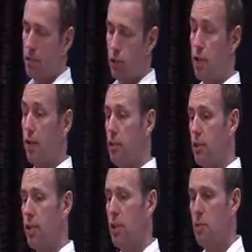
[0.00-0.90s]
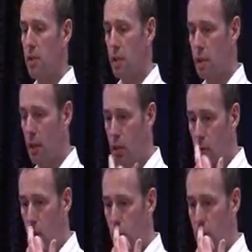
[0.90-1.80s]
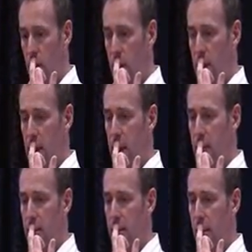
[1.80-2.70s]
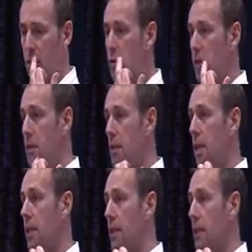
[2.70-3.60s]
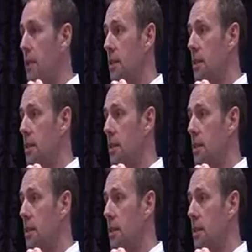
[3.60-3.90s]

just after Christmas I got a call and the husband had died,